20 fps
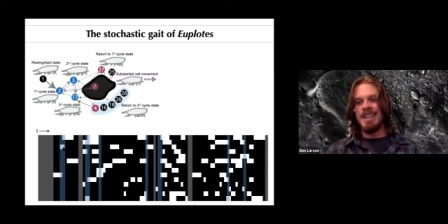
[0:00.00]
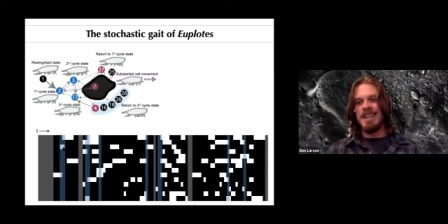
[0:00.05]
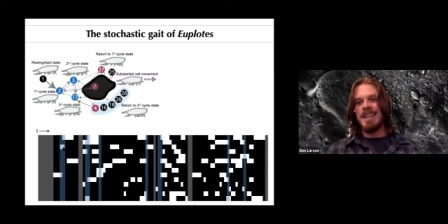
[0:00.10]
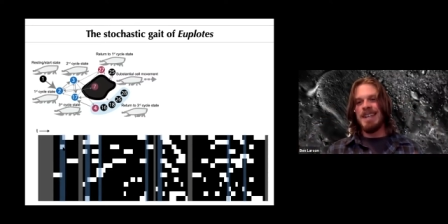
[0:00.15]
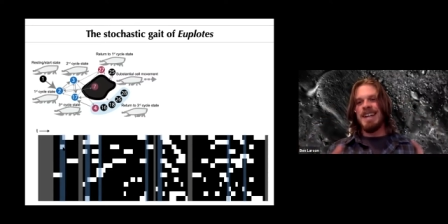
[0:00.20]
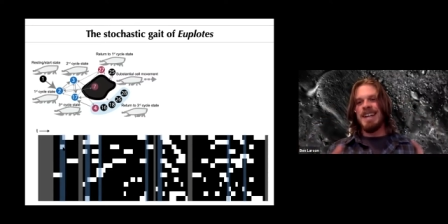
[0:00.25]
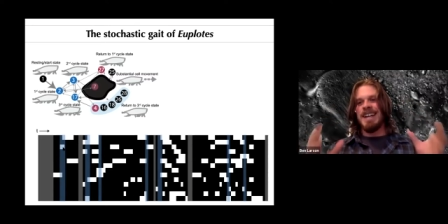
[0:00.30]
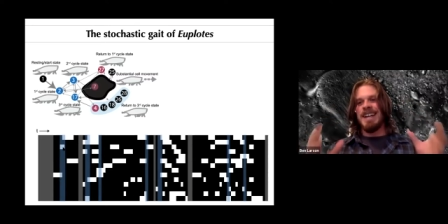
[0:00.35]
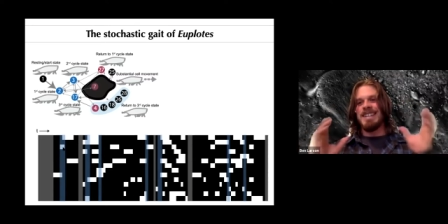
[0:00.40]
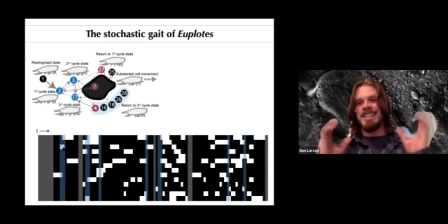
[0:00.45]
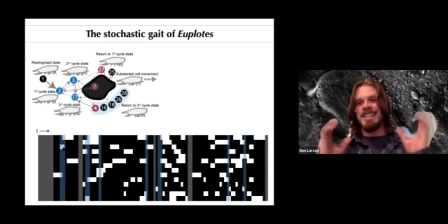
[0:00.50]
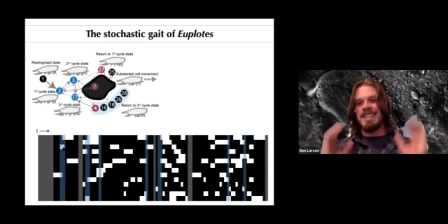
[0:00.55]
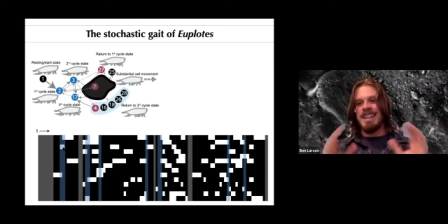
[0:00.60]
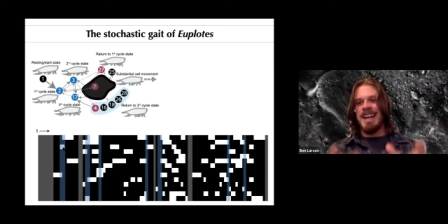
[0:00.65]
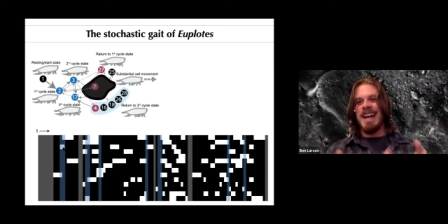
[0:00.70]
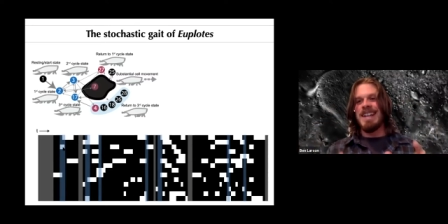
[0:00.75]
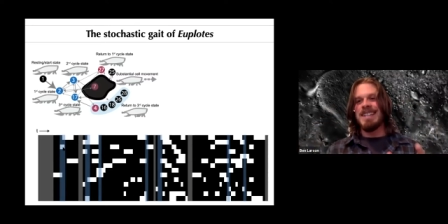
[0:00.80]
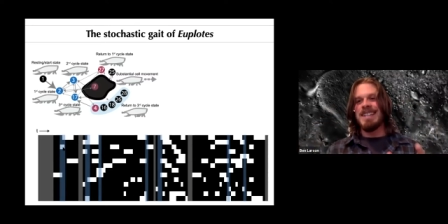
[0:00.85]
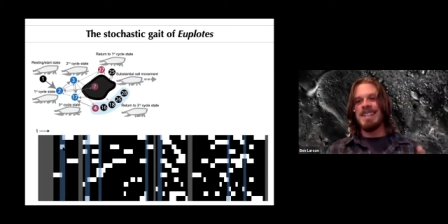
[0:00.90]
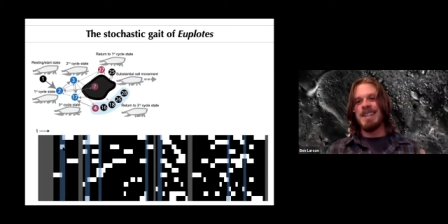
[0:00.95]
It is
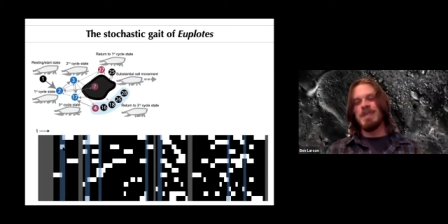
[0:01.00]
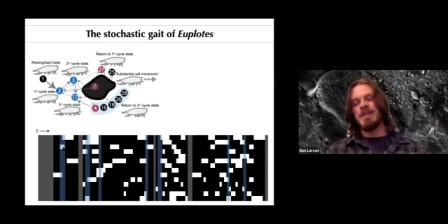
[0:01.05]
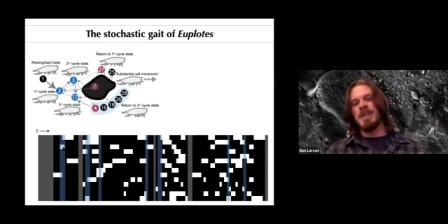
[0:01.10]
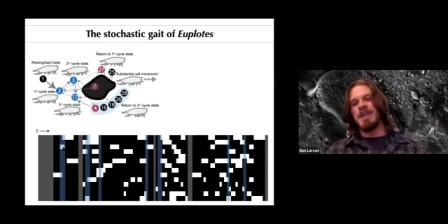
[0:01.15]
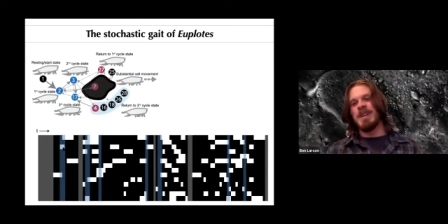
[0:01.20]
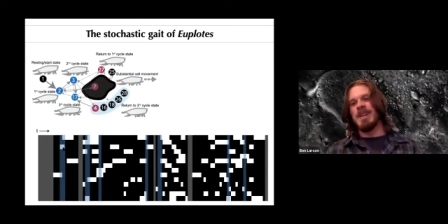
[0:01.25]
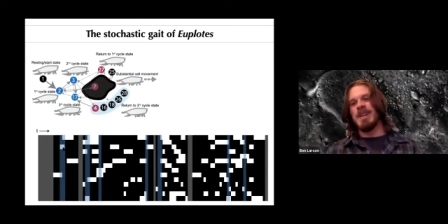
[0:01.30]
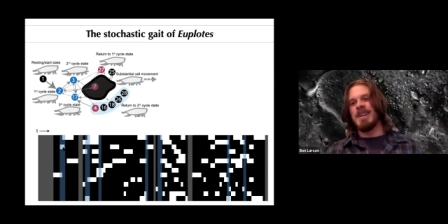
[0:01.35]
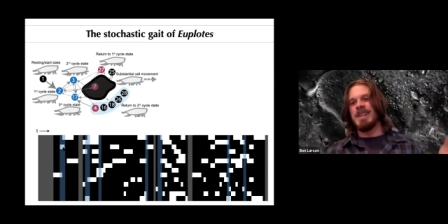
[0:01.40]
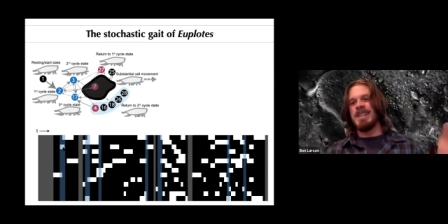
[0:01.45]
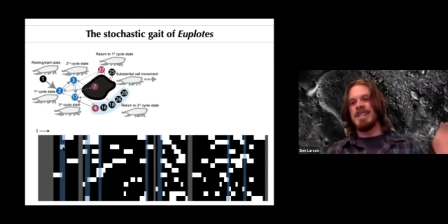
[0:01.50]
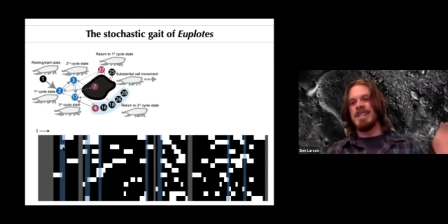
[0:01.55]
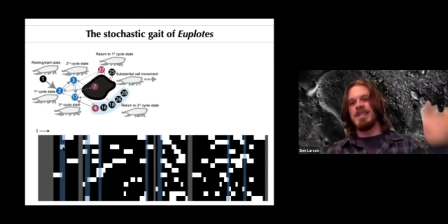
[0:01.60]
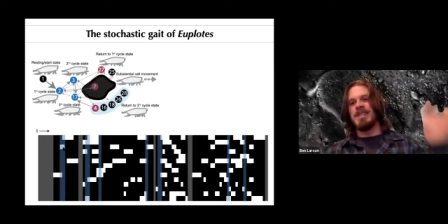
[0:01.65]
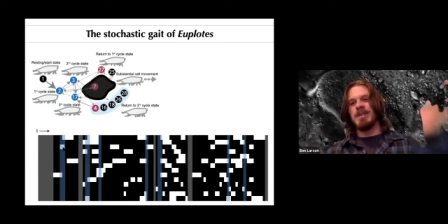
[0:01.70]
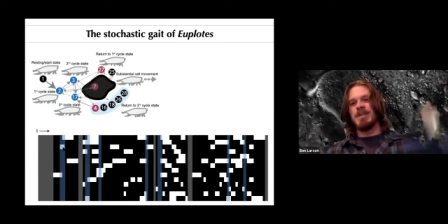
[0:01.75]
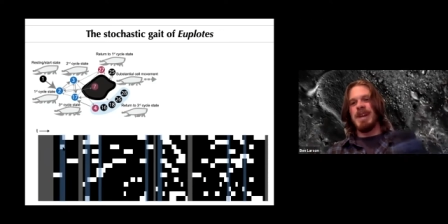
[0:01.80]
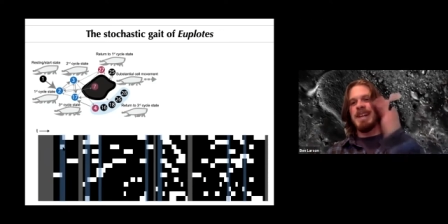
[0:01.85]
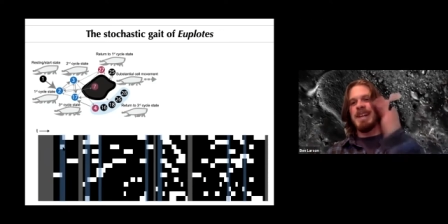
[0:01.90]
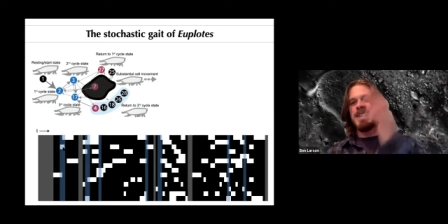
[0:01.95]
stochastic, but there are these
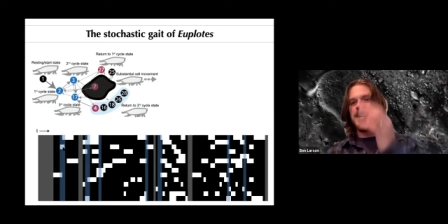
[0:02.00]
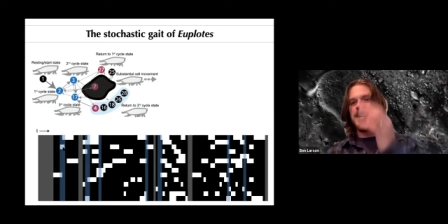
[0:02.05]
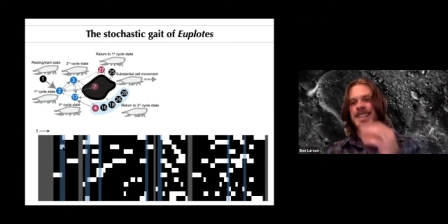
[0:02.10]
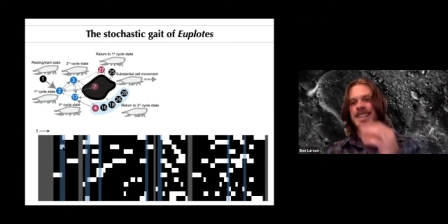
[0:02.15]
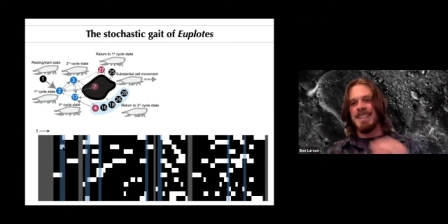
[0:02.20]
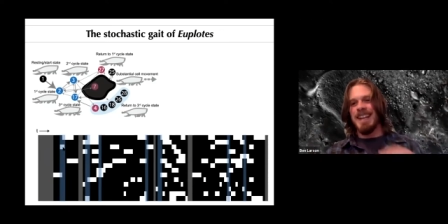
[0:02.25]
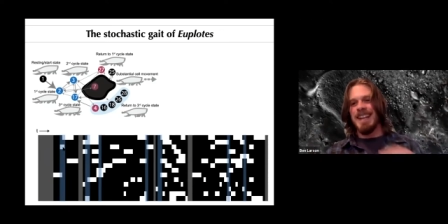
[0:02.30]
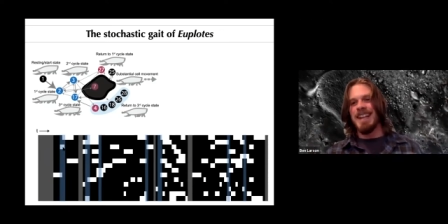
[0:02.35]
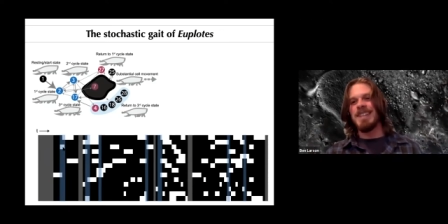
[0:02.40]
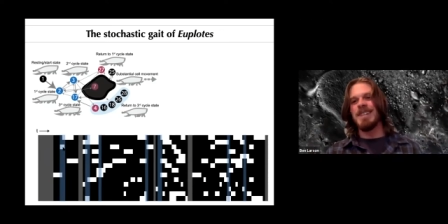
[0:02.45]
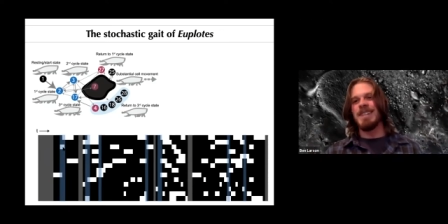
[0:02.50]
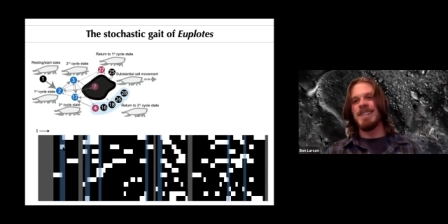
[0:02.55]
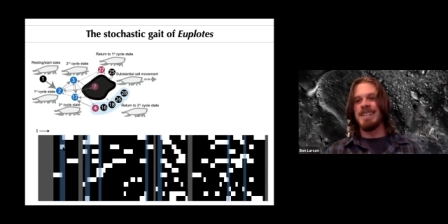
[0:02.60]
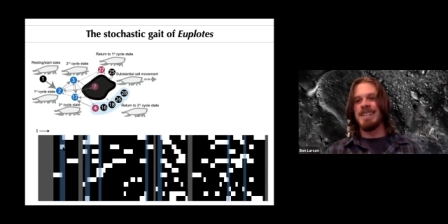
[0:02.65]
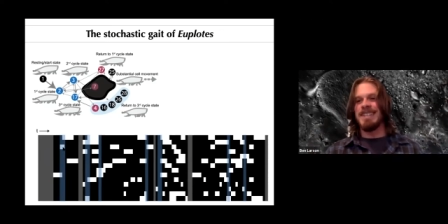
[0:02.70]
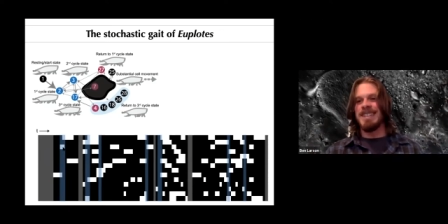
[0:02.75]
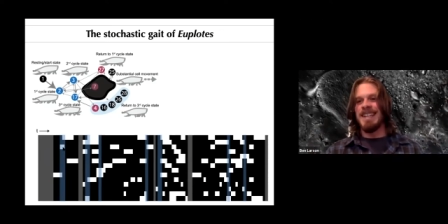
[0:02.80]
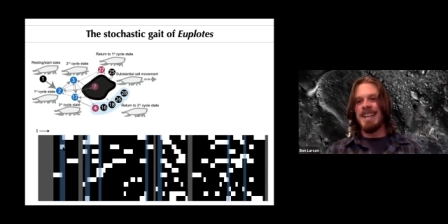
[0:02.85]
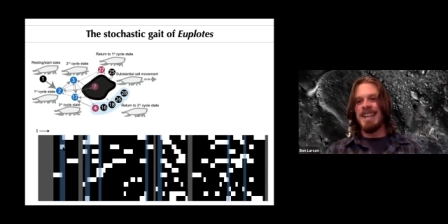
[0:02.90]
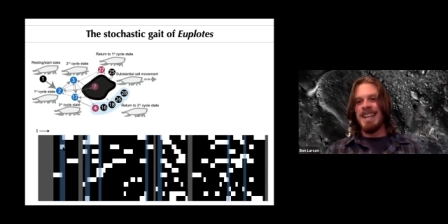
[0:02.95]
directed
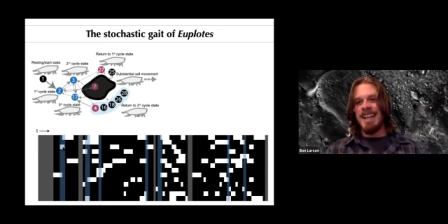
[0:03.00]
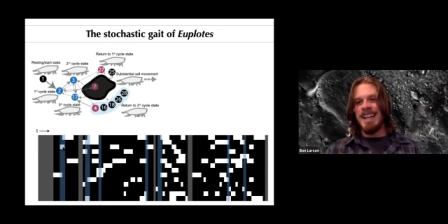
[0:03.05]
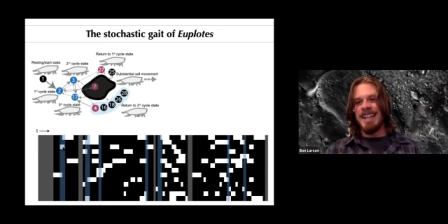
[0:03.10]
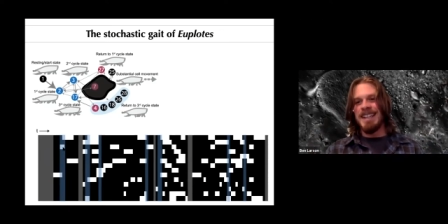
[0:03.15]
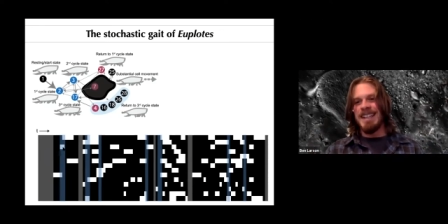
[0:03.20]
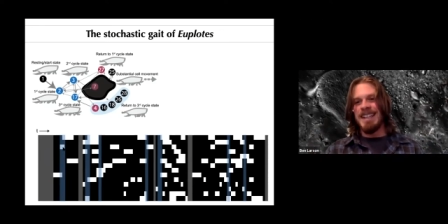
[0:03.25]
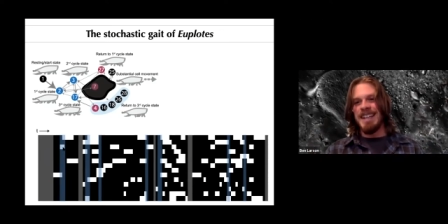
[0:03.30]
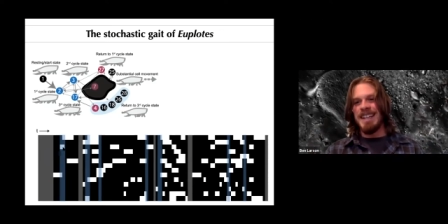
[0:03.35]
cycles in,